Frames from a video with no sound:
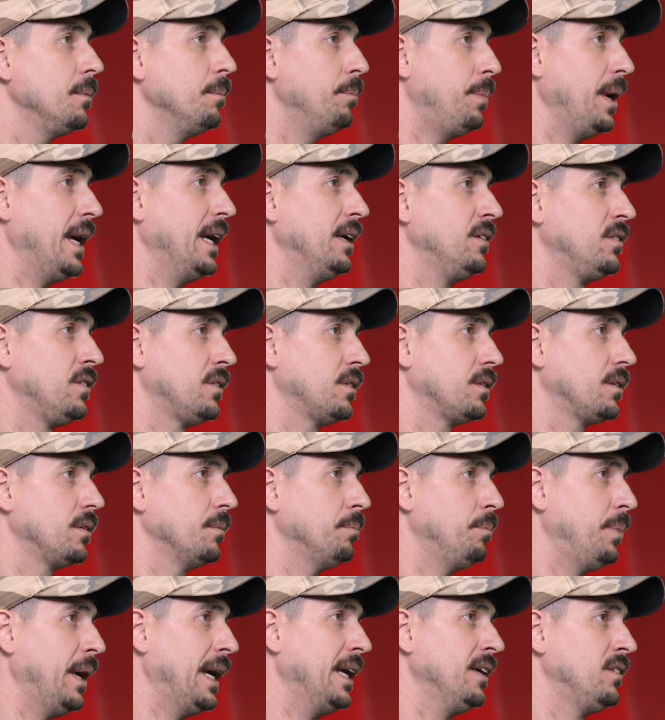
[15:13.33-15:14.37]

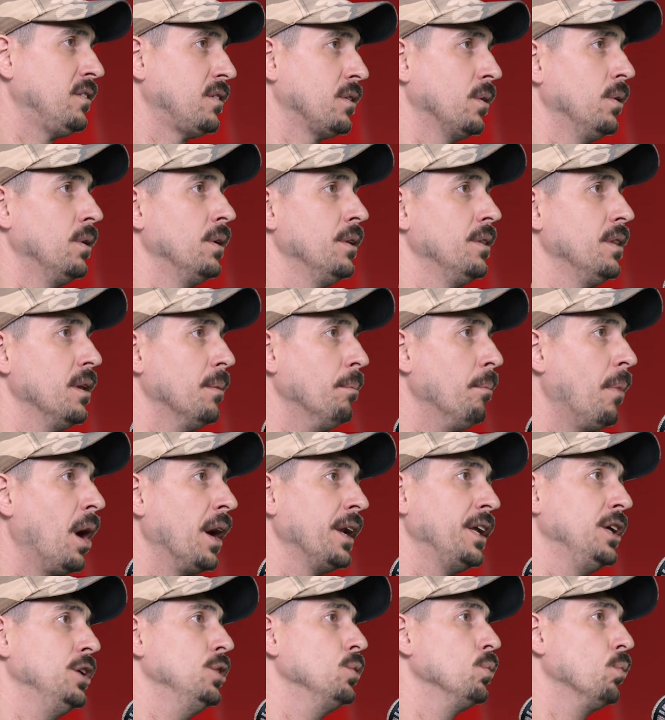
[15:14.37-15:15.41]
based on the
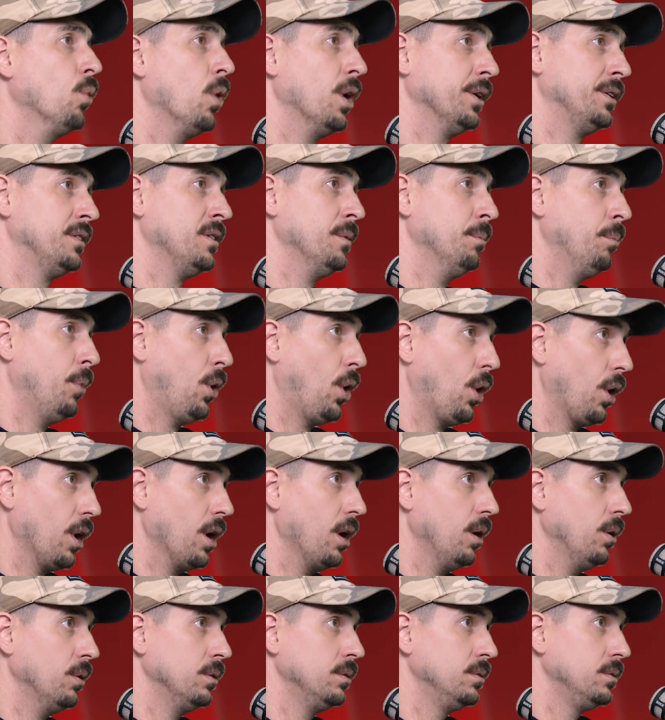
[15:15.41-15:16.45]
money you want to
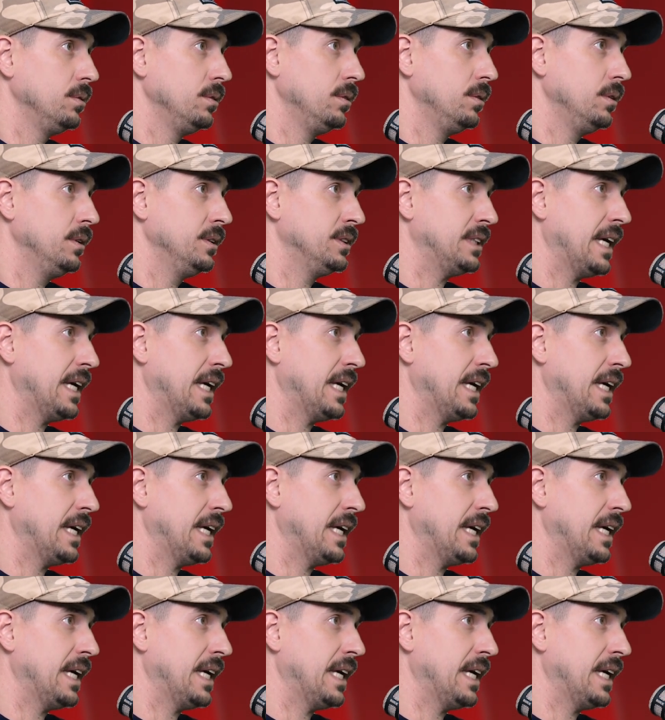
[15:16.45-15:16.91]
borrow. Is